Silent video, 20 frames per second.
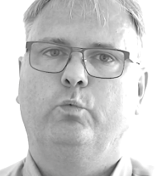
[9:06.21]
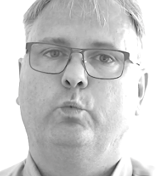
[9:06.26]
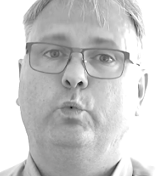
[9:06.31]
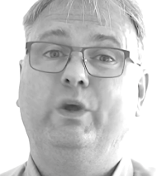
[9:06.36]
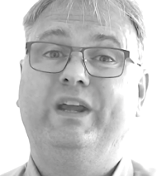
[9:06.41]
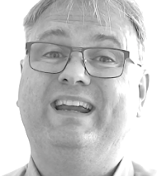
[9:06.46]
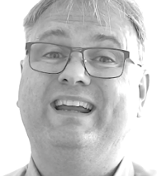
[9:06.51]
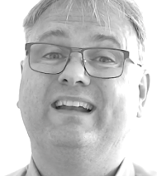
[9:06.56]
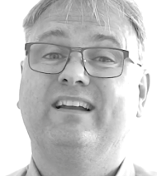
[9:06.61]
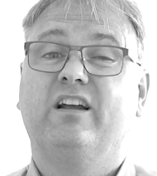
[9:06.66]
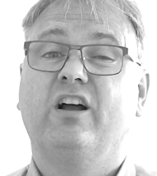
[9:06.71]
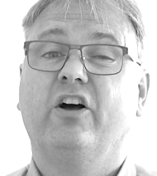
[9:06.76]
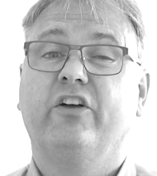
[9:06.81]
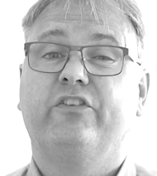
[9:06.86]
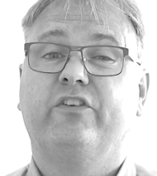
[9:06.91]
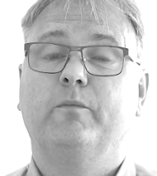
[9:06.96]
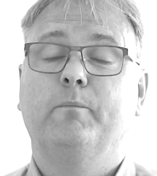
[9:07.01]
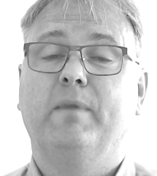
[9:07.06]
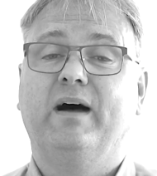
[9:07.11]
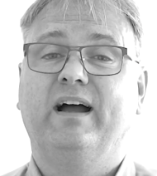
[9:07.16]
We can
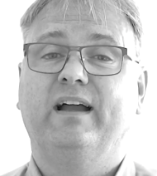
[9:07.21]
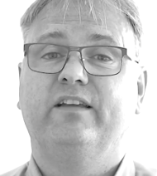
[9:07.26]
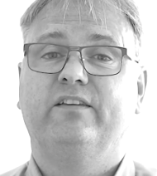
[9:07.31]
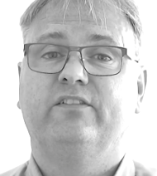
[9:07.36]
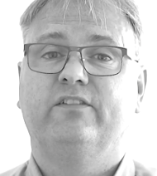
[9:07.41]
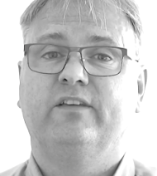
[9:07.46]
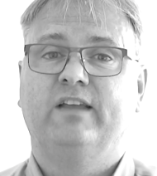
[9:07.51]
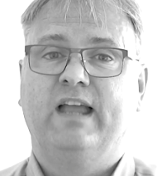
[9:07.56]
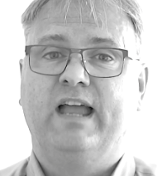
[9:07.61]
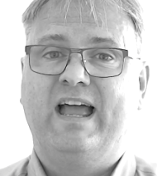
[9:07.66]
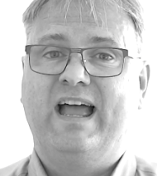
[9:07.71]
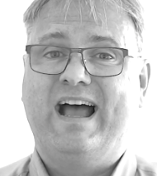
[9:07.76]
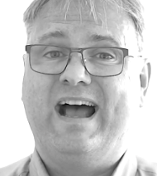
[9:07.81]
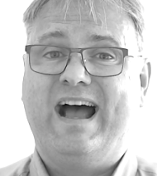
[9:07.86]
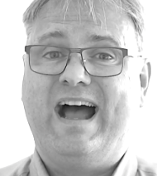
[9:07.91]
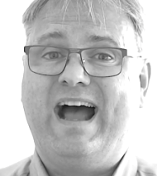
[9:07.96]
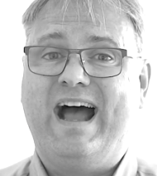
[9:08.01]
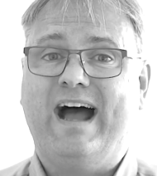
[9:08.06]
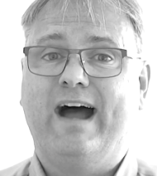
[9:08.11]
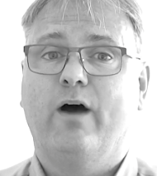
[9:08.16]
customize
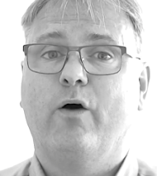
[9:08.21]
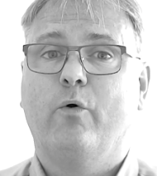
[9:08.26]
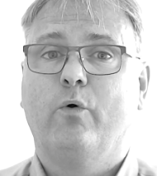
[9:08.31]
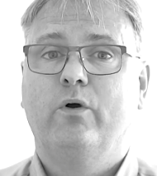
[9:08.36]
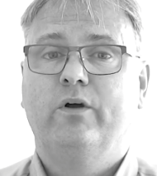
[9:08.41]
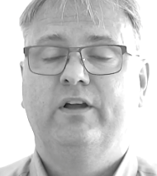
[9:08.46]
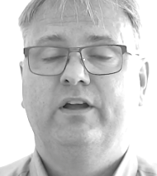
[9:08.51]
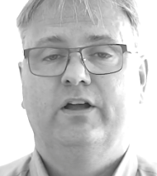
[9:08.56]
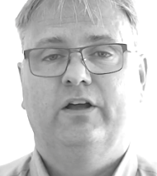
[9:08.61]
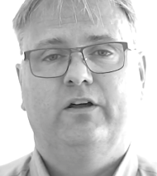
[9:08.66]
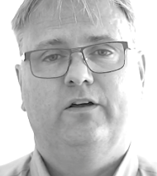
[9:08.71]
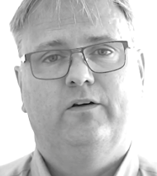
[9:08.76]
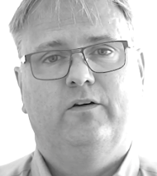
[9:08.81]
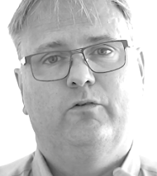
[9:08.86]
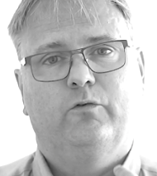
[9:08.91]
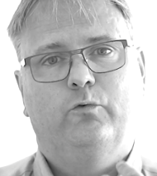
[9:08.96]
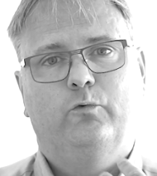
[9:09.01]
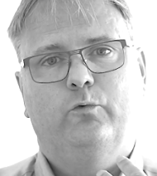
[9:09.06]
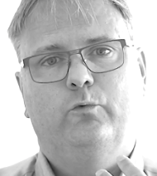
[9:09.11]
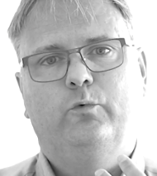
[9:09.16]
how
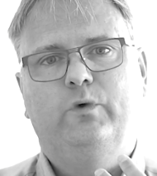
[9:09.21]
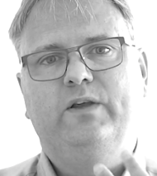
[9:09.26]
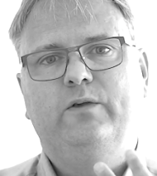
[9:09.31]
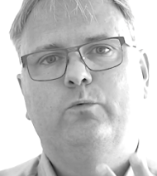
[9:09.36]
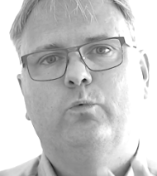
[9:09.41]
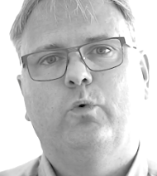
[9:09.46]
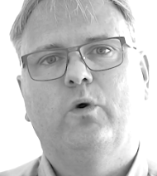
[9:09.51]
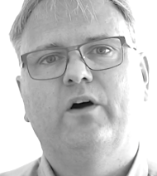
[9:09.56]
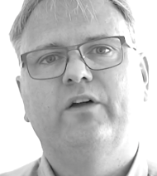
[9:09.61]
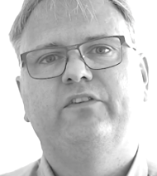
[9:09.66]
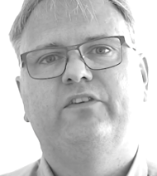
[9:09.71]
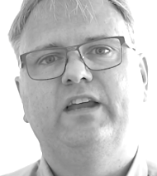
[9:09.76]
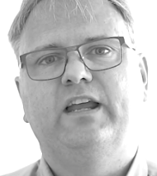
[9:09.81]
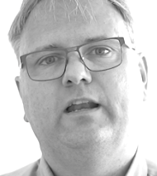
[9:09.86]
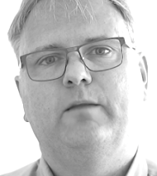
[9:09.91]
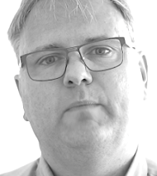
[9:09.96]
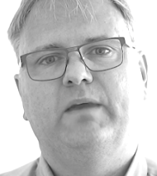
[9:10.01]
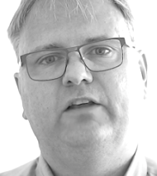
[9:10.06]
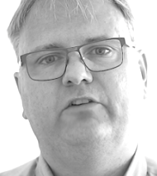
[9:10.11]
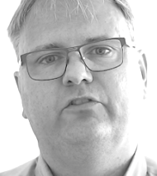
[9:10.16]
we want the
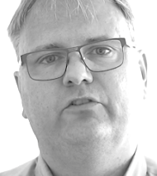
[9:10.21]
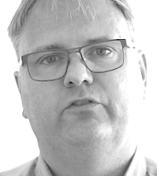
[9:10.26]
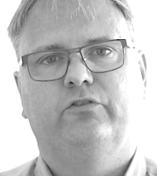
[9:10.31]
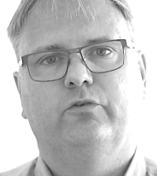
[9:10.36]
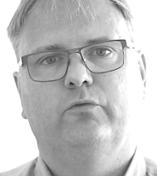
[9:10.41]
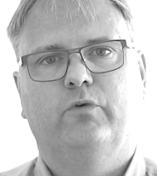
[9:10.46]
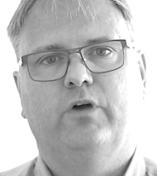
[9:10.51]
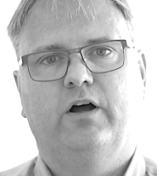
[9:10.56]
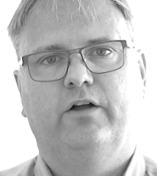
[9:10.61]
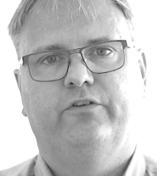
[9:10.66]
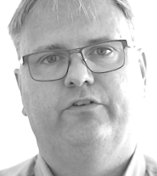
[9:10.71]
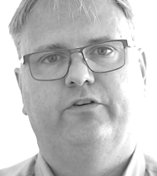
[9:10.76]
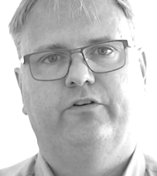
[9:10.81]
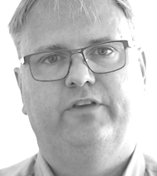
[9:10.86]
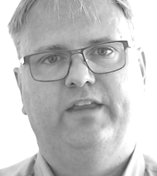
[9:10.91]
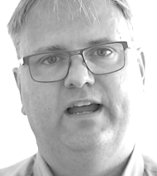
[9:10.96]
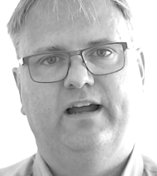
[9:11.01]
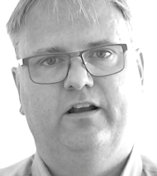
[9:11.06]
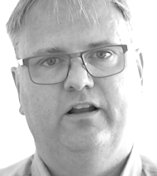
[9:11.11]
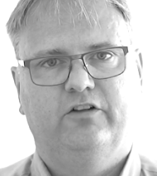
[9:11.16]
animation to run. So
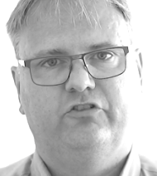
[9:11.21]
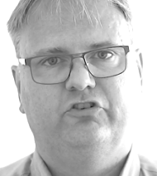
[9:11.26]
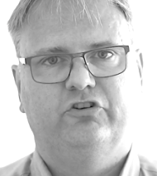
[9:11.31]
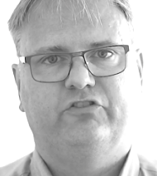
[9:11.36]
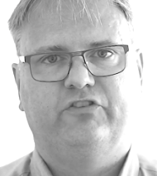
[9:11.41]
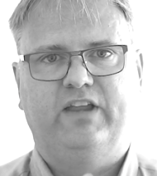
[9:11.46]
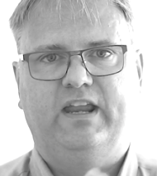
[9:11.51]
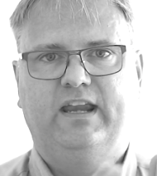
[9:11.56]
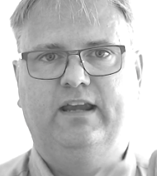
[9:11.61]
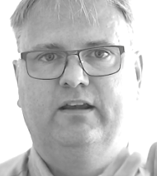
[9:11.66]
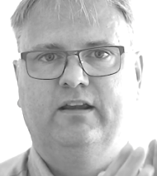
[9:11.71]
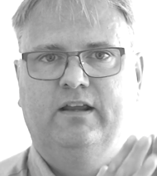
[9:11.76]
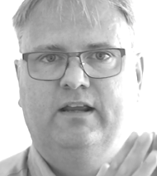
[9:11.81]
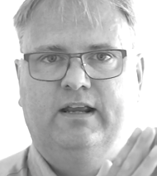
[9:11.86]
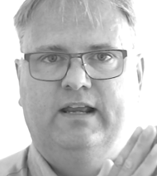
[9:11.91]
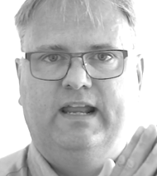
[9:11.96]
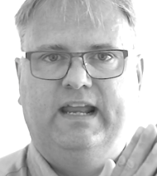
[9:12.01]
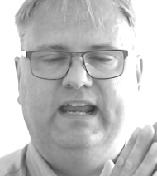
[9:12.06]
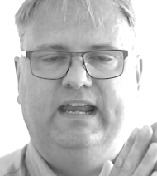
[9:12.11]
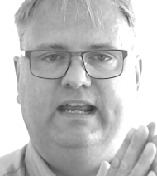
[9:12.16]
they are not just an
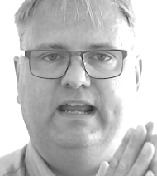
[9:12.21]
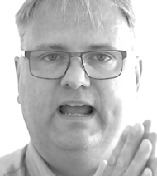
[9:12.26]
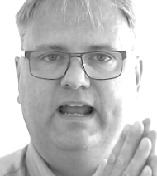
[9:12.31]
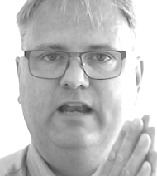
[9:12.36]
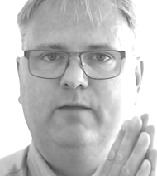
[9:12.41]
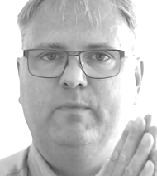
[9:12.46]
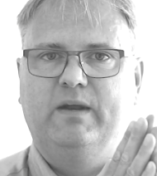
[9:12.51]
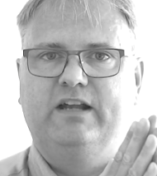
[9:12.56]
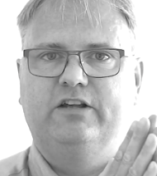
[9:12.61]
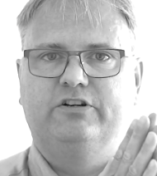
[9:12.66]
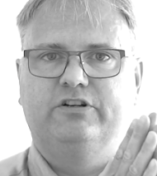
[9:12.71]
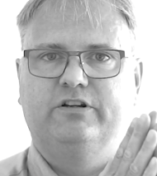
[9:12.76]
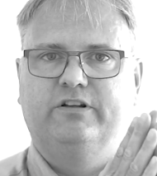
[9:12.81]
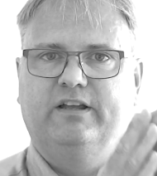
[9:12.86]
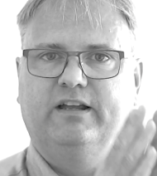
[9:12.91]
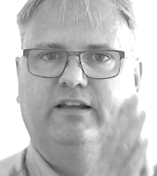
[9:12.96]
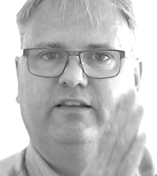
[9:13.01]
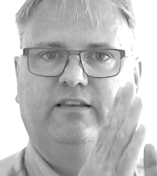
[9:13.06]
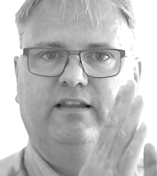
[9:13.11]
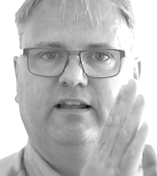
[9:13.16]
animation
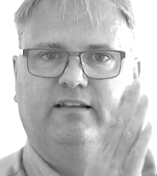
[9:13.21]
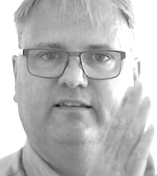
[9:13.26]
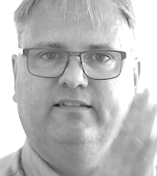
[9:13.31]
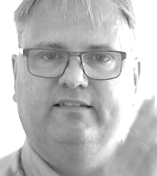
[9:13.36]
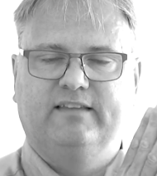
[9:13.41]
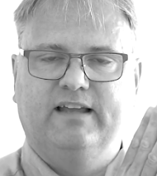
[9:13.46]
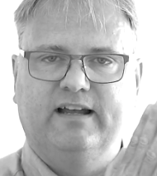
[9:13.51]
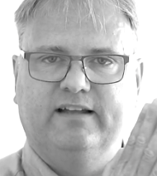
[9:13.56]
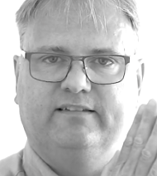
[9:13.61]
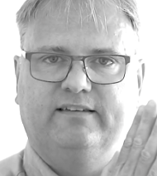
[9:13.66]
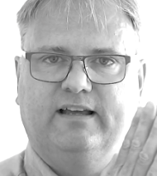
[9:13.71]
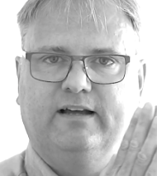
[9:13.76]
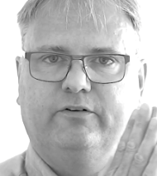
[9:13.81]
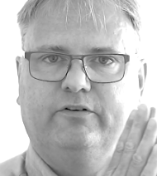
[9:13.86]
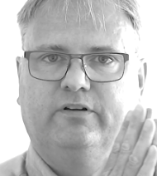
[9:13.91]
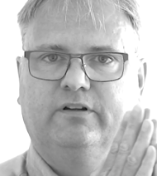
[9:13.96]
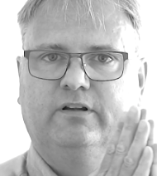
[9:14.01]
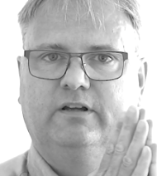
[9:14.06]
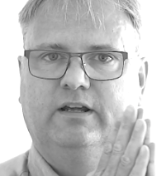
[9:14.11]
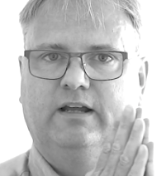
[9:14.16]
that starts
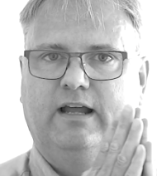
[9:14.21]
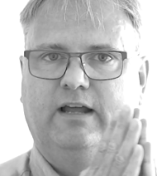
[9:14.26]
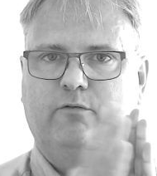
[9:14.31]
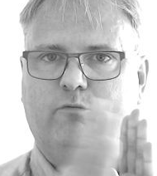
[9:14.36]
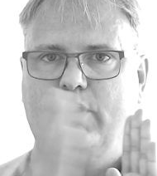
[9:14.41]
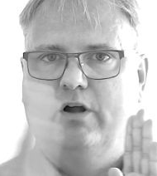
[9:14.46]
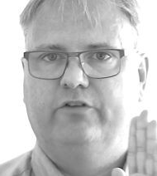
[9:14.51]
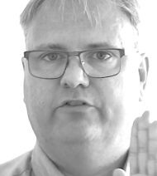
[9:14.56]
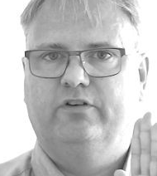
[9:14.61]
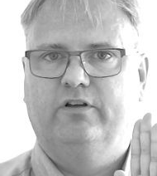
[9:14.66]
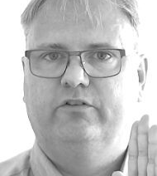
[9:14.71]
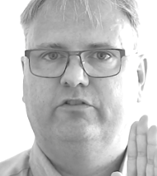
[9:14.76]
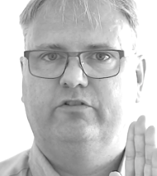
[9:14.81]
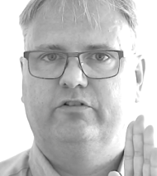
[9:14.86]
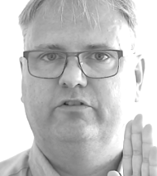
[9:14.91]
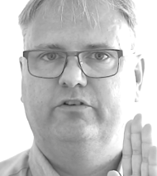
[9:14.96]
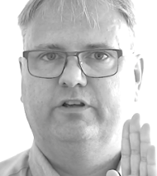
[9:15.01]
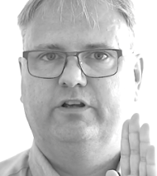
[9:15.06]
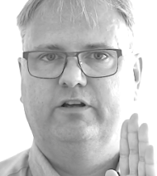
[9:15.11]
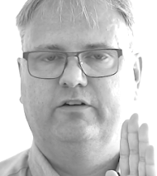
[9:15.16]
out and runs
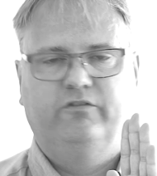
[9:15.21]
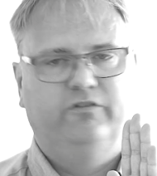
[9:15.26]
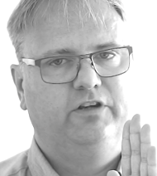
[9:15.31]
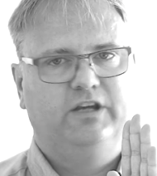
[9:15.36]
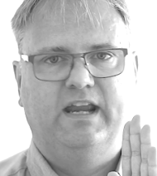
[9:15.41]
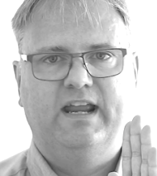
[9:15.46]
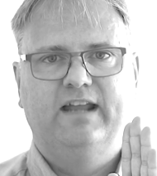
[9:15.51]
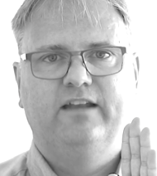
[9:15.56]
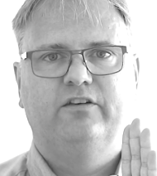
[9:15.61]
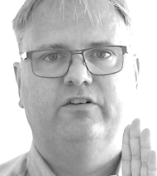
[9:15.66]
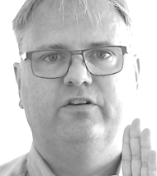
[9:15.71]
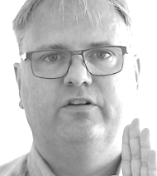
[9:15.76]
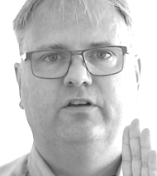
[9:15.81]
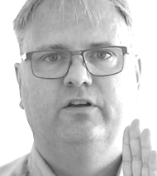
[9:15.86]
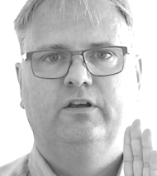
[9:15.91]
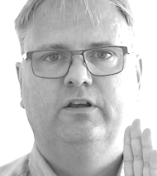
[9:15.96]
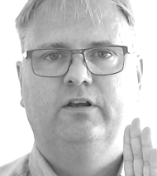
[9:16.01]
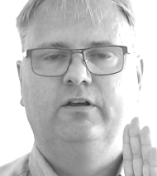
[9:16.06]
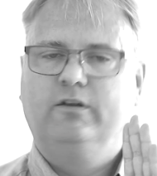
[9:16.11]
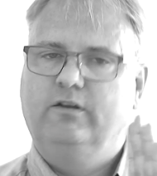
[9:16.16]
onto the end
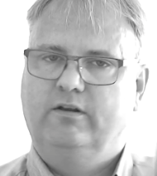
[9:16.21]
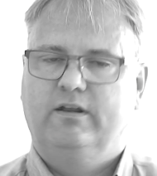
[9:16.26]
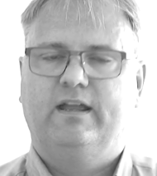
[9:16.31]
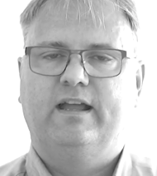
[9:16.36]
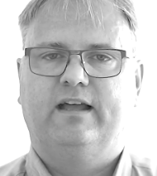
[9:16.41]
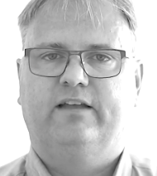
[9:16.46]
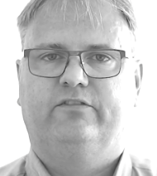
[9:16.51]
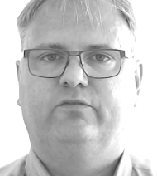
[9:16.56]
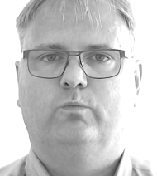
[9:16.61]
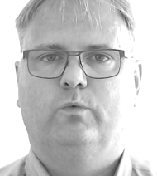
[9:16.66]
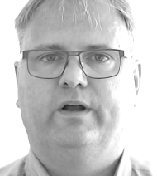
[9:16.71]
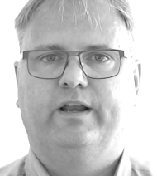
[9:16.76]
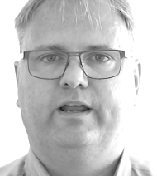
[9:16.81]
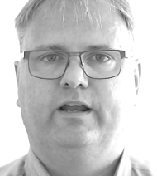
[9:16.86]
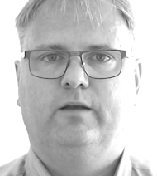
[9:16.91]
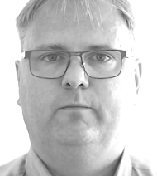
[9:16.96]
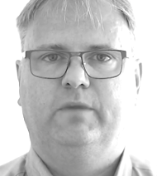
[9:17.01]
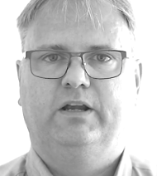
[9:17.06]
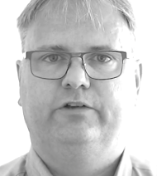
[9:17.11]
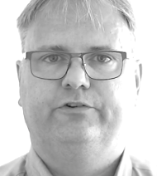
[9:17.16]
as one
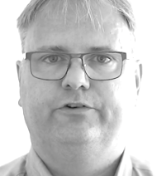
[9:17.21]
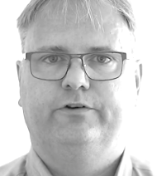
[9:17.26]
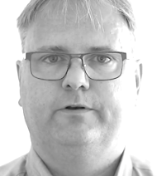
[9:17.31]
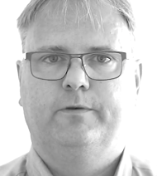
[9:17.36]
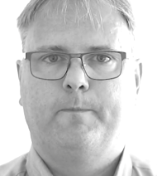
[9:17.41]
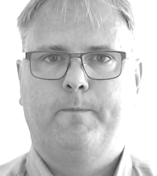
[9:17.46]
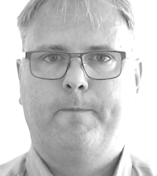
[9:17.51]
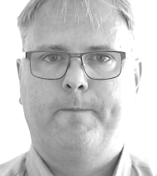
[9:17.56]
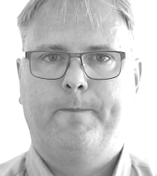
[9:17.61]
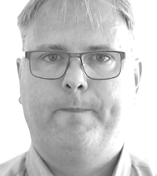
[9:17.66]
animation.